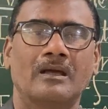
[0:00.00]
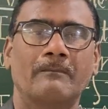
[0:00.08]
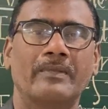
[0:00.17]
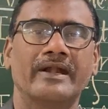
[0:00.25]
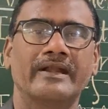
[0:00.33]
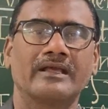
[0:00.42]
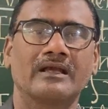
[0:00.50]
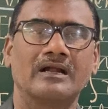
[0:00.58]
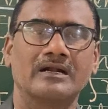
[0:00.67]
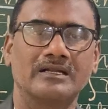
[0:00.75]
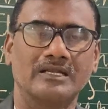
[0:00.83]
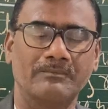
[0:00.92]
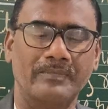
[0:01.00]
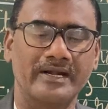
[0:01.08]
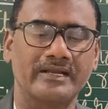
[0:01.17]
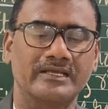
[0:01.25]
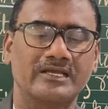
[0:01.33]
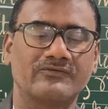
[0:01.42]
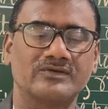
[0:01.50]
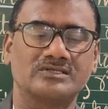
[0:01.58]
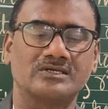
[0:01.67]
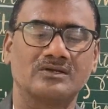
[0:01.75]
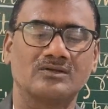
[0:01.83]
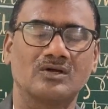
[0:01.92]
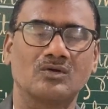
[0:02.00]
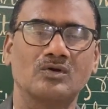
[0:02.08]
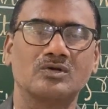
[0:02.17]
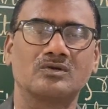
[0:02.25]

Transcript: bending, and in bending equation you are going